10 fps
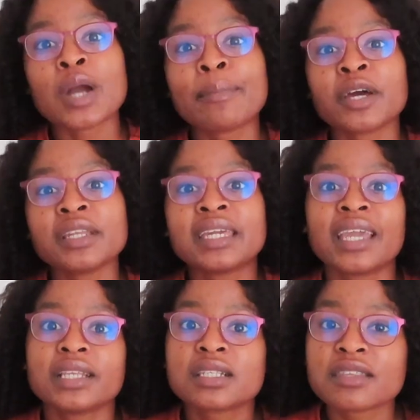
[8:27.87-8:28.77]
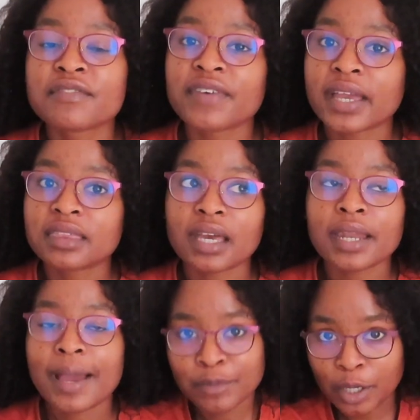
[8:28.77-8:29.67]
I'm not negating the fact
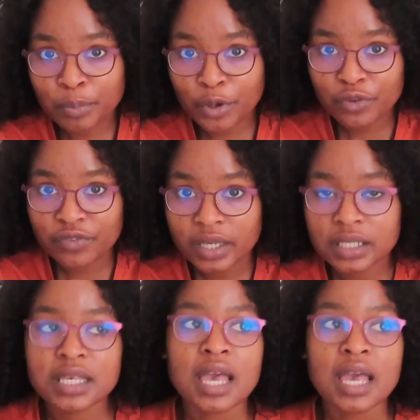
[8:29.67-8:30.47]
that I'm not perfect,